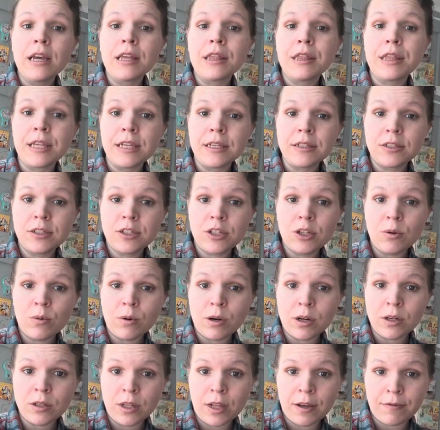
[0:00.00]
These two
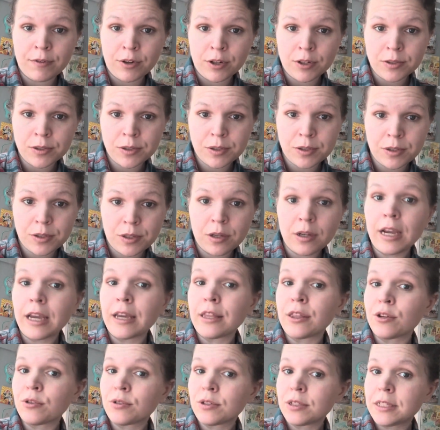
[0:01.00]
are lovers. Okay,
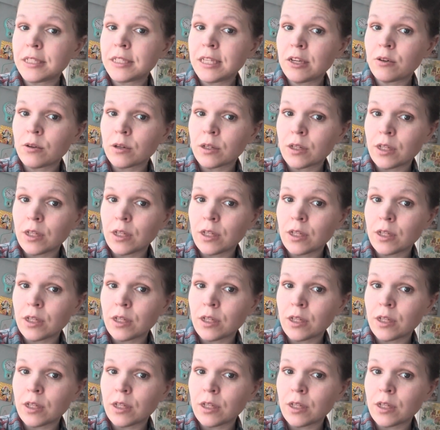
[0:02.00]
they're secret